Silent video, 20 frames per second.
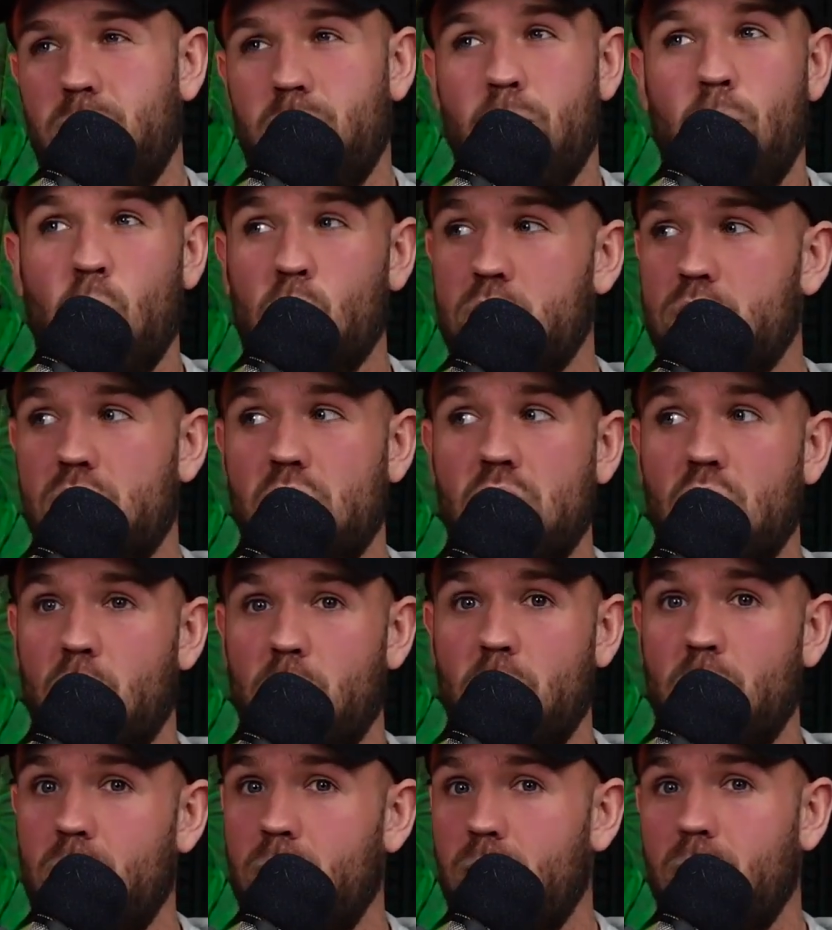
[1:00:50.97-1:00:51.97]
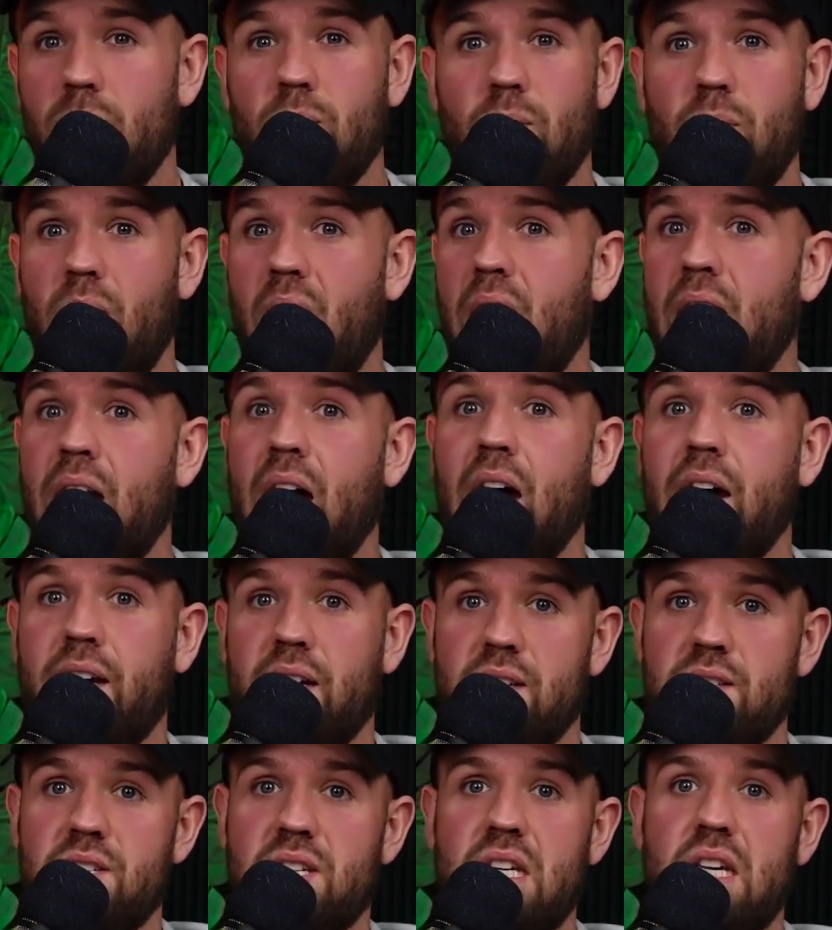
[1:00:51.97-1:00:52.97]
most of them, and I
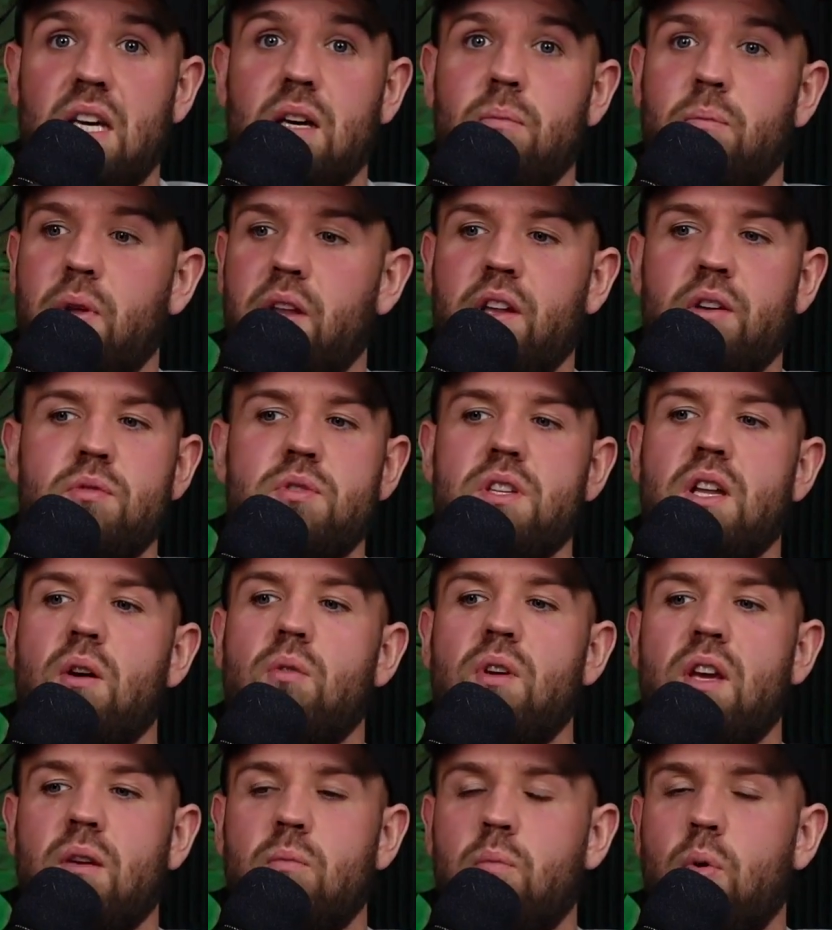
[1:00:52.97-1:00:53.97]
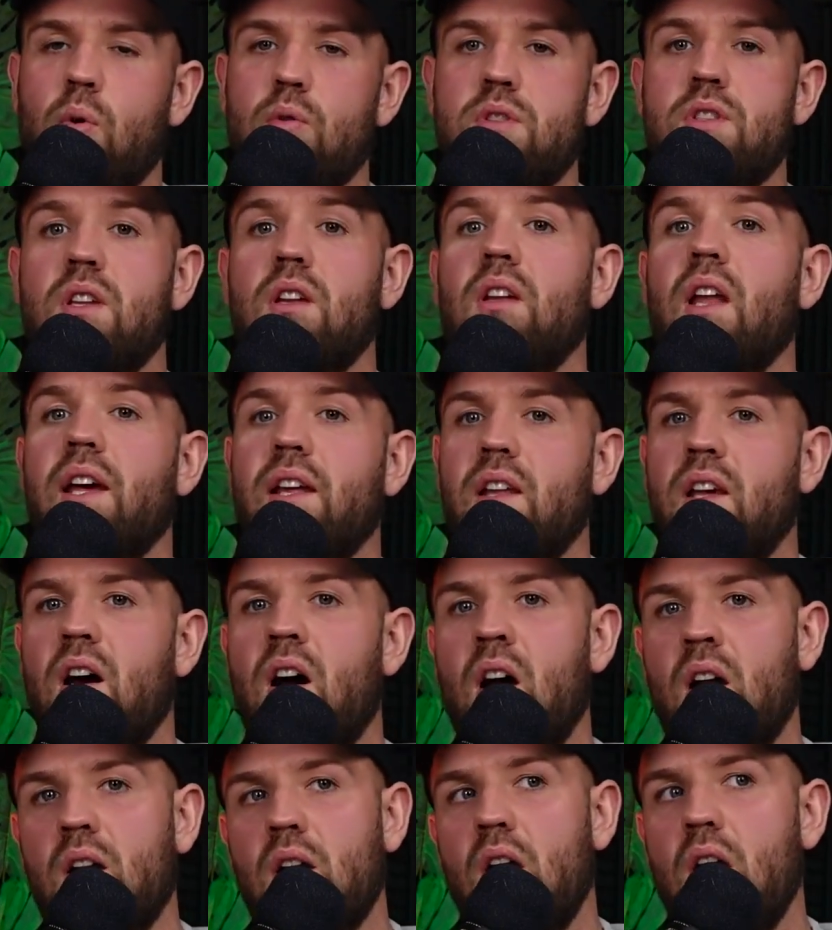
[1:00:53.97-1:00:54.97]
can see it, but they'll still keep posting like they
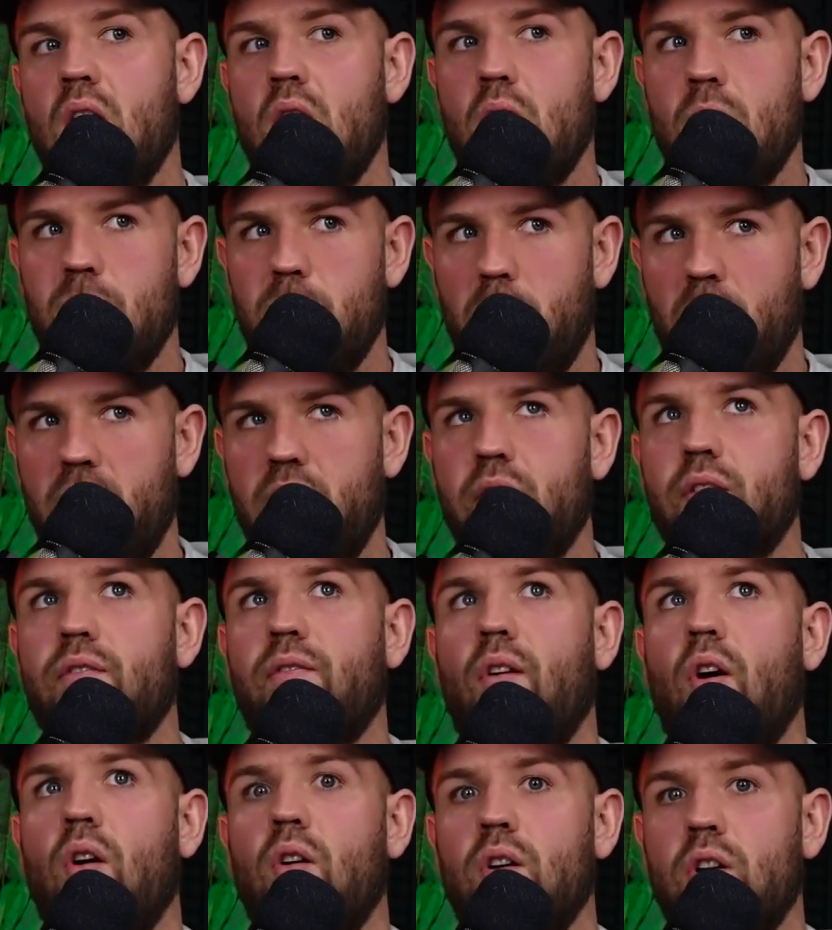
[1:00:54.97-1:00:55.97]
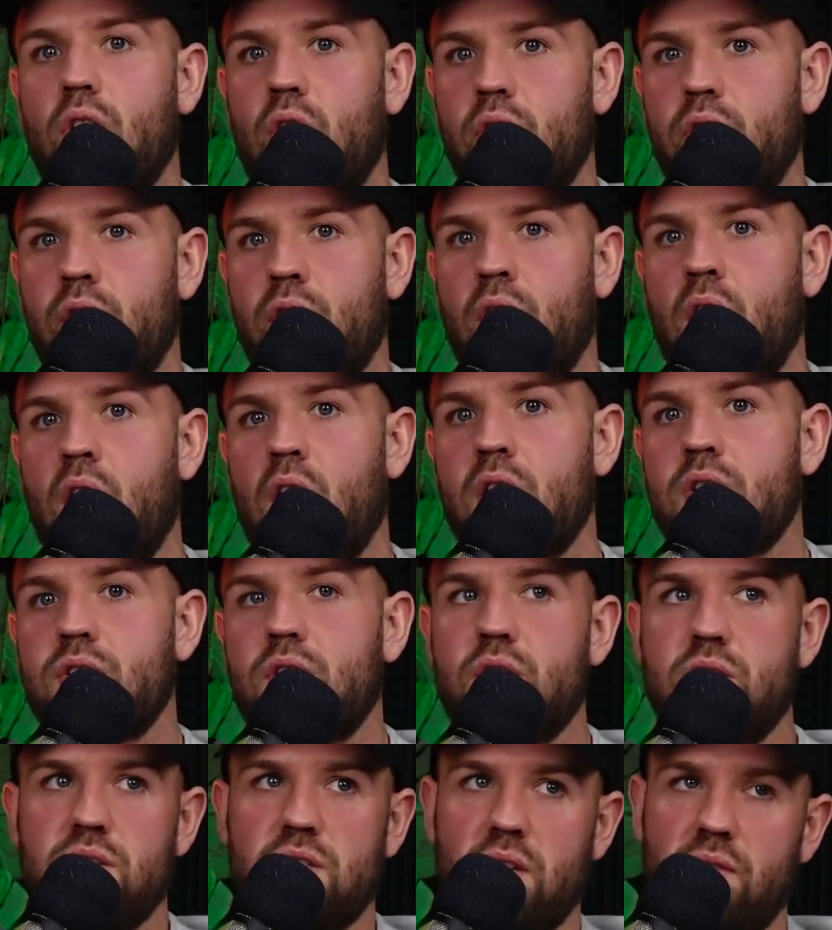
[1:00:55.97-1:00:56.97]
aren't, but they're falling on their arse
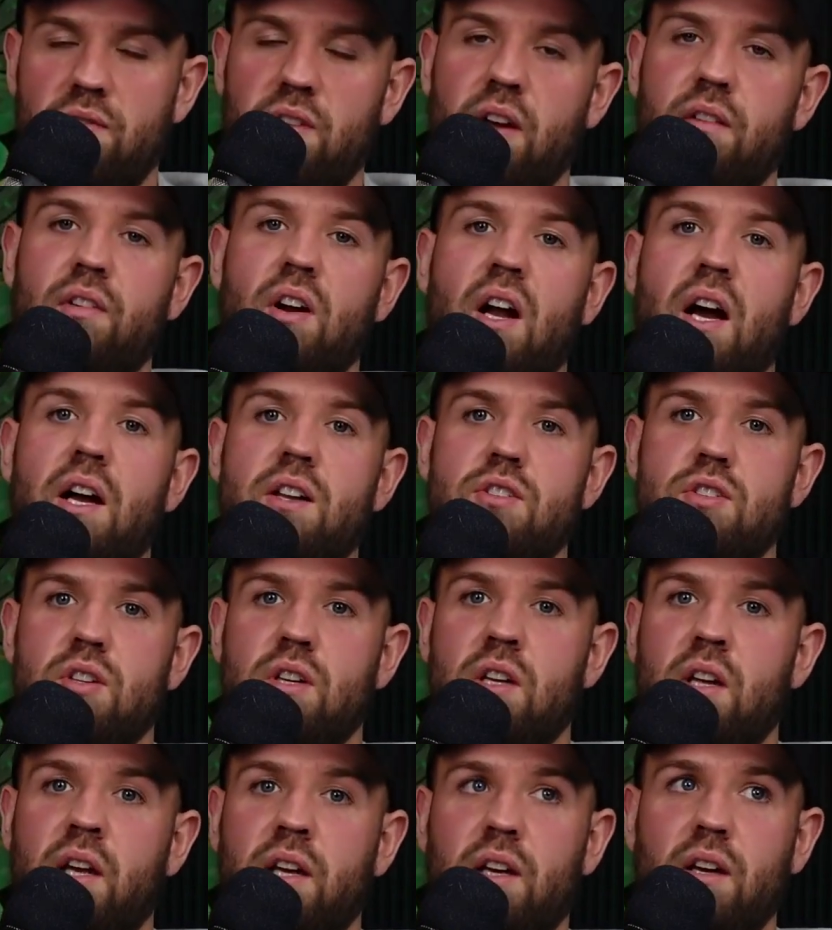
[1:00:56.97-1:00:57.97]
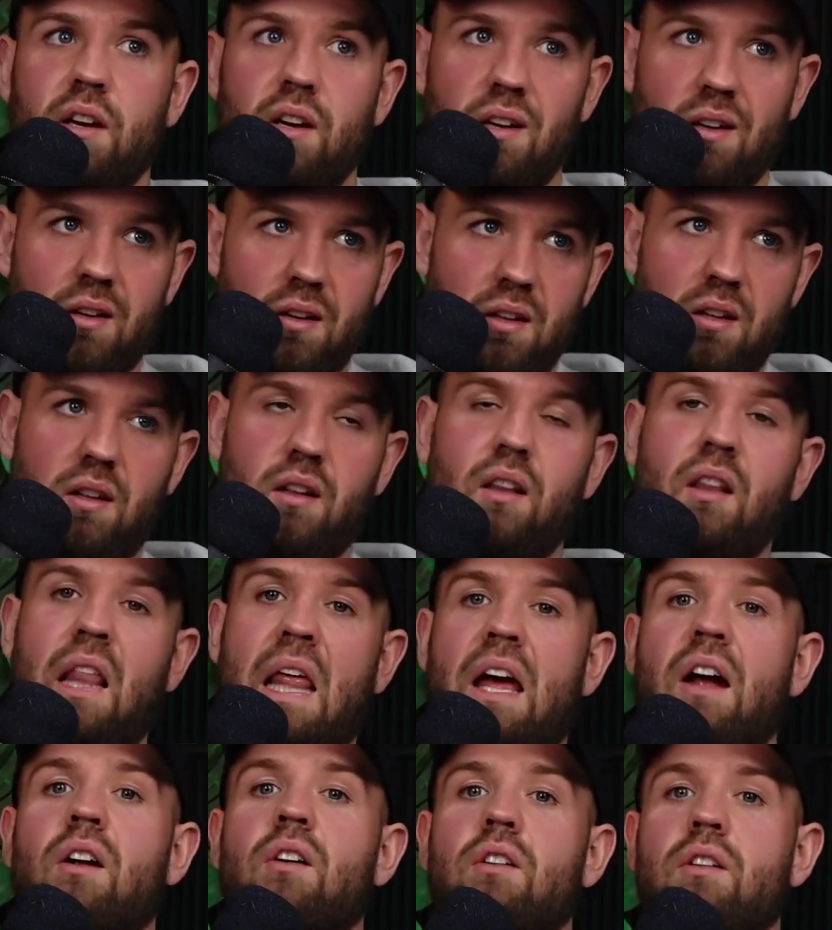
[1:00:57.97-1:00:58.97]
because they've never actually like
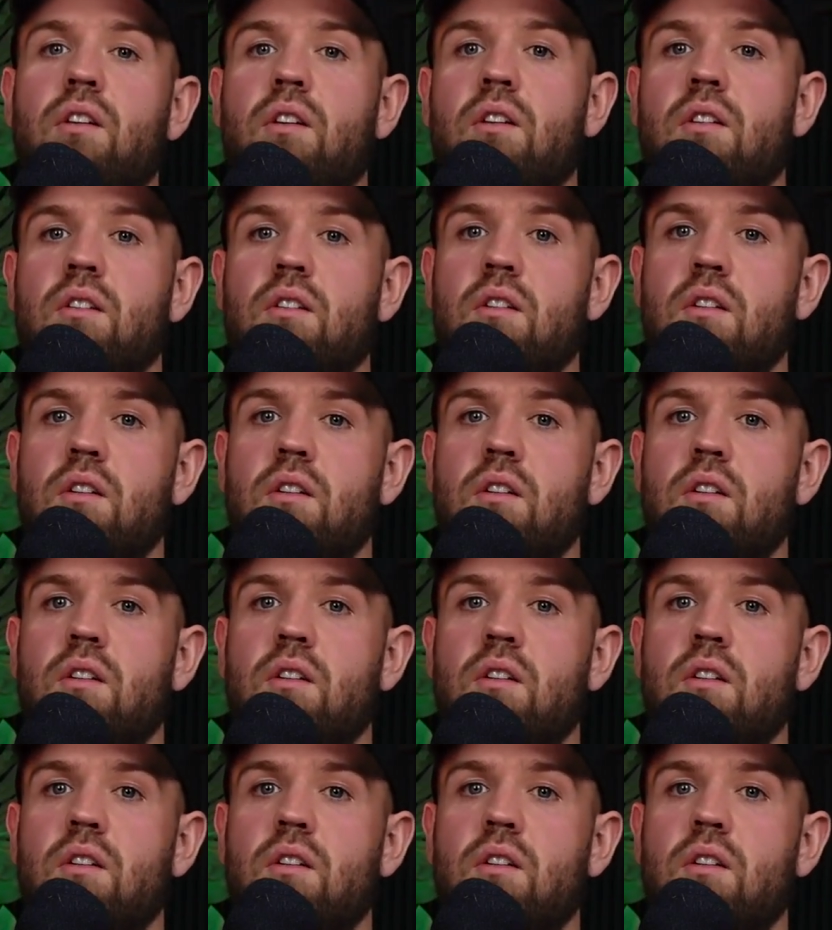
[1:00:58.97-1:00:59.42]
learned